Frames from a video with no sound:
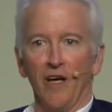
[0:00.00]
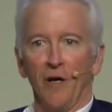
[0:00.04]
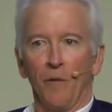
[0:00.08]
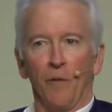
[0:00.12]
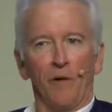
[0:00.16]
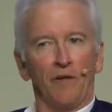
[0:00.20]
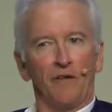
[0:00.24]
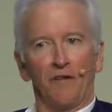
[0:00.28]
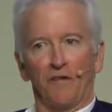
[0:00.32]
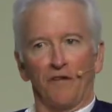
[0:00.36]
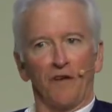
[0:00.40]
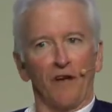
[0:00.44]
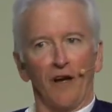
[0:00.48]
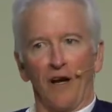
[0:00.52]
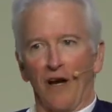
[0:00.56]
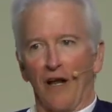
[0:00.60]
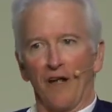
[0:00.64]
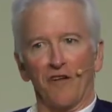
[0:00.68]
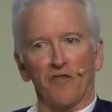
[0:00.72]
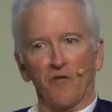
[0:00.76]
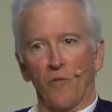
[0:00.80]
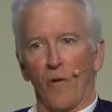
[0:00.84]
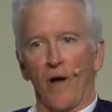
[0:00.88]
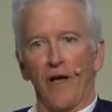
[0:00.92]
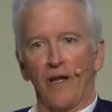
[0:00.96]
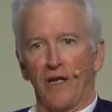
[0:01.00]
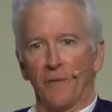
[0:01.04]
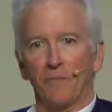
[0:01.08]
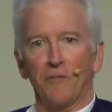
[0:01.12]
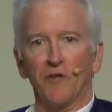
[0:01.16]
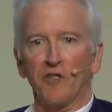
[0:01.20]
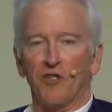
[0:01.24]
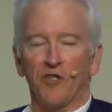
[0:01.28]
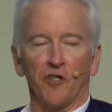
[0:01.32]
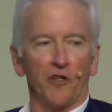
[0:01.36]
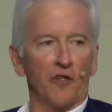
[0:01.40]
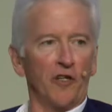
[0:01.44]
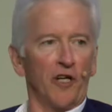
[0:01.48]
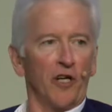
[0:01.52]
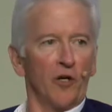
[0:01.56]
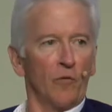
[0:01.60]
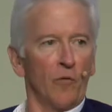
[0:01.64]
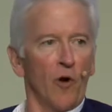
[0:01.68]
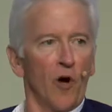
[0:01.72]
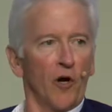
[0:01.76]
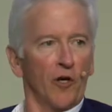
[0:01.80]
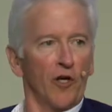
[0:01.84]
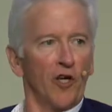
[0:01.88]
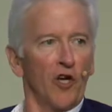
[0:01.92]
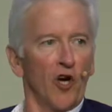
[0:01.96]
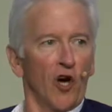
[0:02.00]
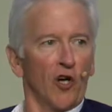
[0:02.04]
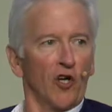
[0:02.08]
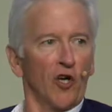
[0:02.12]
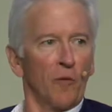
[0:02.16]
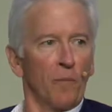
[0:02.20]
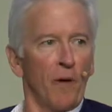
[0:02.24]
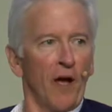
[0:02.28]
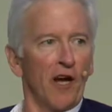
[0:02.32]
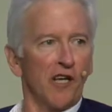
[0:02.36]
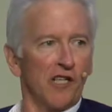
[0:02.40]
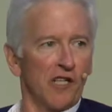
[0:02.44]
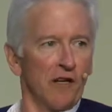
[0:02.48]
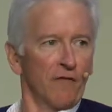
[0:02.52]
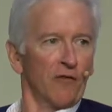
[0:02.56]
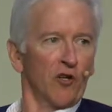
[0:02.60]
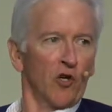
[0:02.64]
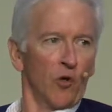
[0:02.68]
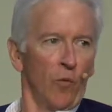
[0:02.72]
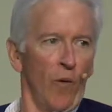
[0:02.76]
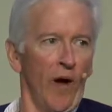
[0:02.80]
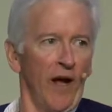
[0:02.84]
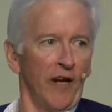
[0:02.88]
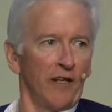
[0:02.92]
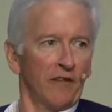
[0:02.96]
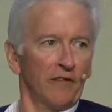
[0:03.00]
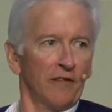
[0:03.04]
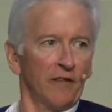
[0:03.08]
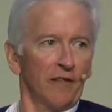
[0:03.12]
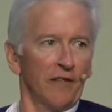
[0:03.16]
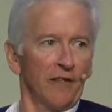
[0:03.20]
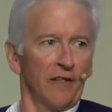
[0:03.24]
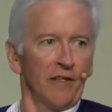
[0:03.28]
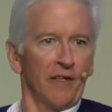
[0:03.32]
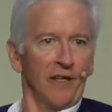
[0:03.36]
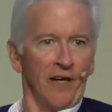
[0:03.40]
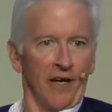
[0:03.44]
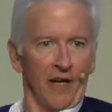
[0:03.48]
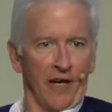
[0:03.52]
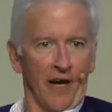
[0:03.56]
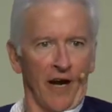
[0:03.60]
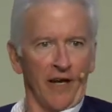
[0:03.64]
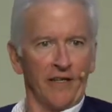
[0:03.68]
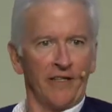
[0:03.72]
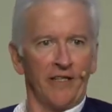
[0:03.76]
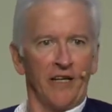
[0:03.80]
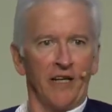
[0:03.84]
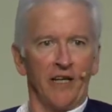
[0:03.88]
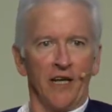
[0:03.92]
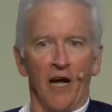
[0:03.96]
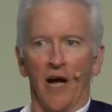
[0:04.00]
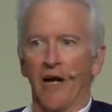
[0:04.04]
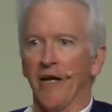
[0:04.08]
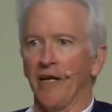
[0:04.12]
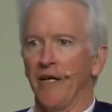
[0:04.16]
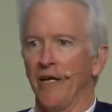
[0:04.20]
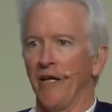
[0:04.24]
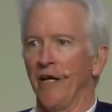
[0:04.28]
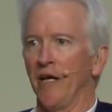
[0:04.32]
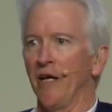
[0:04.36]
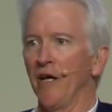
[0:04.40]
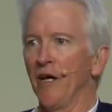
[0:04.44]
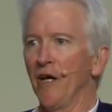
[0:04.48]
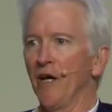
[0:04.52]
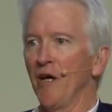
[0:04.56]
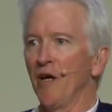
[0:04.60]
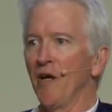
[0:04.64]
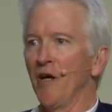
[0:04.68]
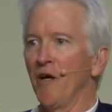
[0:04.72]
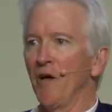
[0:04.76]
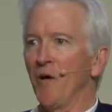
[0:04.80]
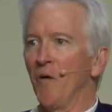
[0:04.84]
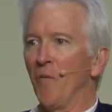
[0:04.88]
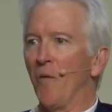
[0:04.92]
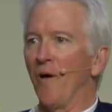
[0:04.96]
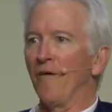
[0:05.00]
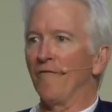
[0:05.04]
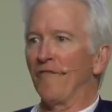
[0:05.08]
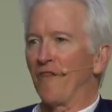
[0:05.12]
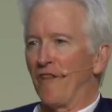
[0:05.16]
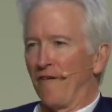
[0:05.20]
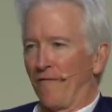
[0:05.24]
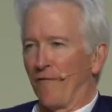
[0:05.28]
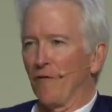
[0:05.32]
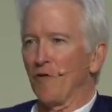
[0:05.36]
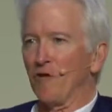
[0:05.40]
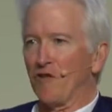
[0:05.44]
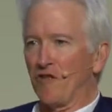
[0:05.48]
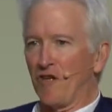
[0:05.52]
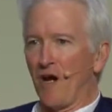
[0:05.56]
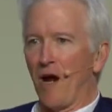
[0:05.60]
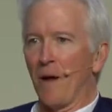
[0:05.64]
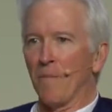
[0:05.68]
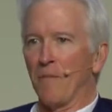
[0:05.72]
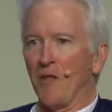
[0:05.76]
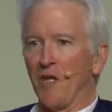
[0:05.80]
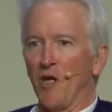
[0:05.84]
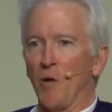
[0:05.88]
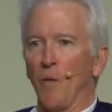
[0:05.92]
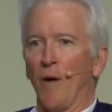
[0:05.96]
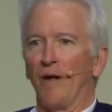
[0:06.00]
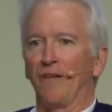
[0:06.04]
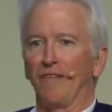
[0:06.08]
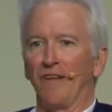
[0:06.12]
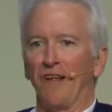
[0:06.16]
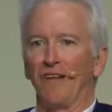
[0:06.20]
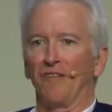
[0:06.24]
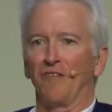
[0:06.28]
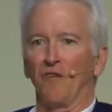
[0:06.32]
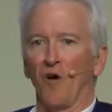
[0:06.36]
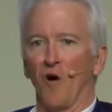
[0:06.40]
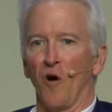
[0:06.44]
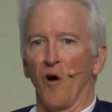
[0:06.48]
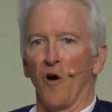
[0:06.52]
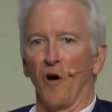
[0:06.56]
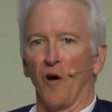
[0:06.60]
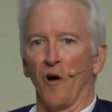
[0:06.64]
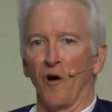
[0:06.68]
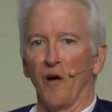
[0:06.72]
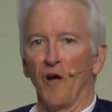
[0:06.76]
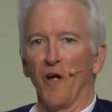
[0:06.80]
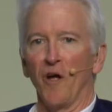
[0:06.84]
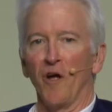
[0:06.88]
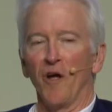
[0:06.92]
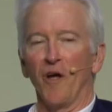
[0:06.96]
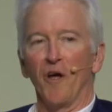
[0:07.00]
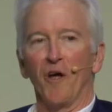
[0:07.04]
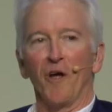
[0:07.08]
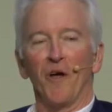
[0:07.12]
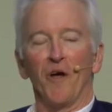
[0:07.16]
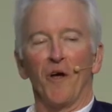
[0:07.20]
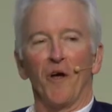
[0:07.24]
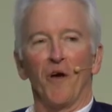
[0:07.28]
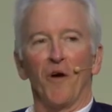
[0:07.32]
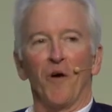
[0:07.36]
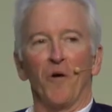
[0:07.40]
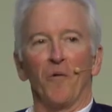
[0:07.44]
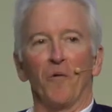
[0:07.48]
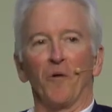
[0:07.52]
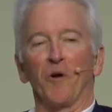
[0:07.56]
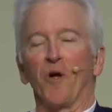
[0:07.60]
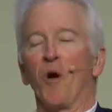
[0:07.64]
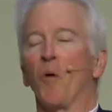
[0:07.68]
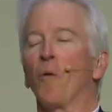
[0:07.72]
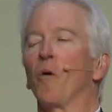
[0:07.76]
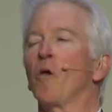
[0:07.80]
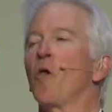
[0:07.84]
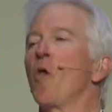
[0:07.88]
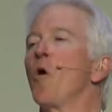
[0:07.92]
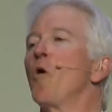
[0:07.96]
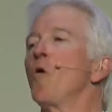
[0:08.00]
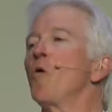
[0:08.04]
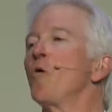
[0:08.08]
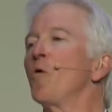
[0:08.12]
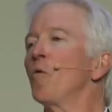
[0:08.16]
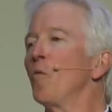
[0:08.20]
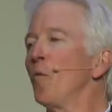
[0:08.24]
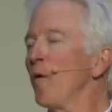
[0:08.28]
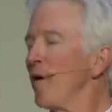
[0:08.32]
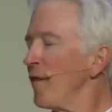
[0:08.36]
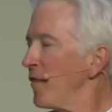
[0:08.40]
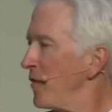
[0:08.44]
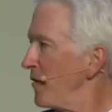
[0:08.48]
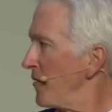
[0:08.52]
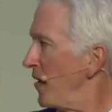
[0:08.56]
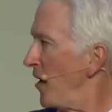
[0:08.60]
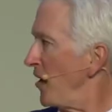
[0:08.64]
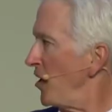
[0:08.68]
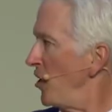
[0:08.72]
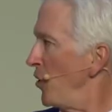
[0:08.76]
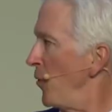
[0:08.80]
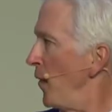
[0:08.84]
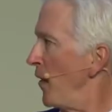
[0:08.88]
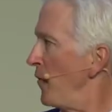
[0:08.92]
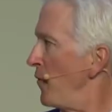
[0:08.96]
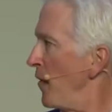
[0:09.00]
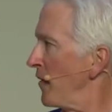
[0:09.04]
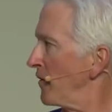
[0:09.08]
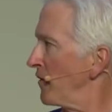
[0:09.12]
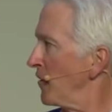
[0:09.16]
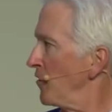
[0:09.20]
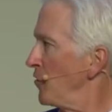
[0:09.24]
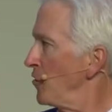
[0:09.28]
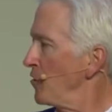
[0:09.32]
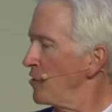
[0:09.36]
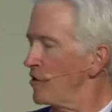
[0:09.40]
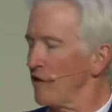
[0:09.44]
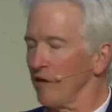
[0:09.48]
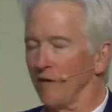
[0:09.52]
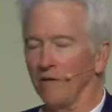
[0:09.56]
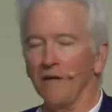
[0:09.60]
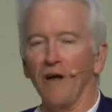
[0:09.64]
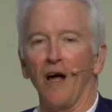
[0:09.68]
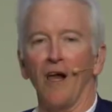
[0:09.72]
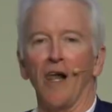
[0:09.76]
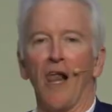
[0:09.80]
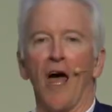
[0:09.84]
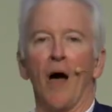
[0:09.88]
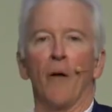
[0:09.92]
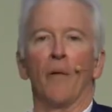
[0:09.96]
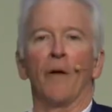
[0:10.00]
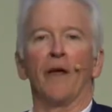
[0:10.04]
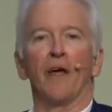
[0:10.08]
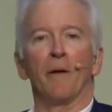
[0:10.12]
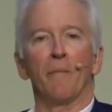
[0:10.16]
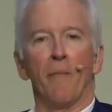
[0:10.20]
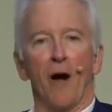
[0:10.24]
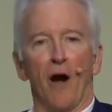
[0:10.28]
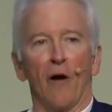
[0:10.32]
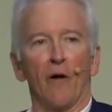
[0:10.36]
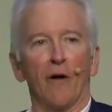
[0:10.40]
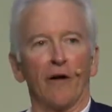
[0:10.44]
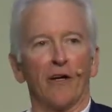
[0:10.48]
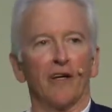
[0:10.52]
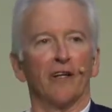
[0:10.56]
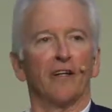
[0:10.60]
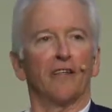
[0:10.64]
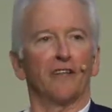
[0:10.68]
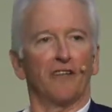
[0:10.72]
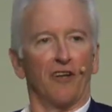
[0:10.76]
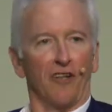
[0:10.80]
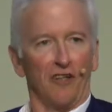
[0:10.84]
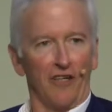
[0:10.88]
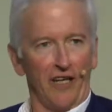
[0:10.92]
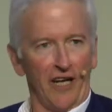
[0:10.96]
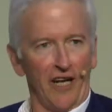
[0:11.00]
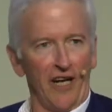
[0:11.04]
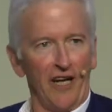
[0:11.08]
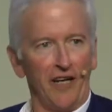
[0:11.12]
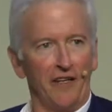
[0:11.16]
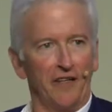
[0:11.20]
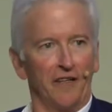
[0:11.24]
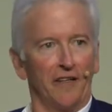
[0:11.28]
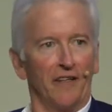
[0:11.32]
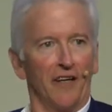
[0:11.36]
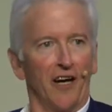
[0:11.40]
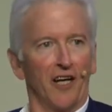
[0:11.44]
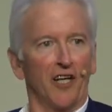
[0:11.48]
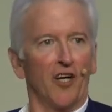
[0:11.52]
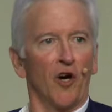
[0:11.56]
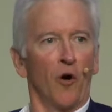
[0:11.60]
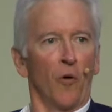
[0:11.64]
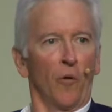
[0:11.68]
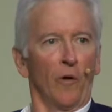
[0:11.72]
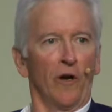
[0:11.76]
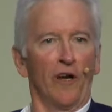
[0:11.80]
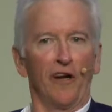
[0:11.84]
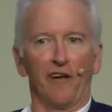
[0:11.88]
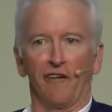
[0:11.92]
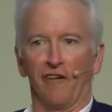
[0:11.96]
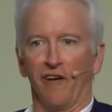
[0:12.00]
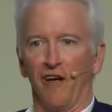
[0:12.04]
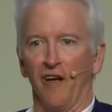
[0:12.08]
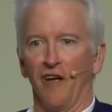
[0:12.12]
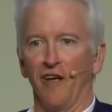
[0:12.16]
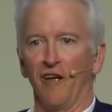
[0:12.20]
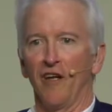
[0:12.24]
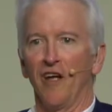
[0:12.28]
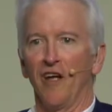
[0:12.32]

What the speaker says: which is going to last right up until the Iraqi occupation of Kuwait in 1990, when for the first time the USSR will go along with a UN resolution allowing America to lead a coalition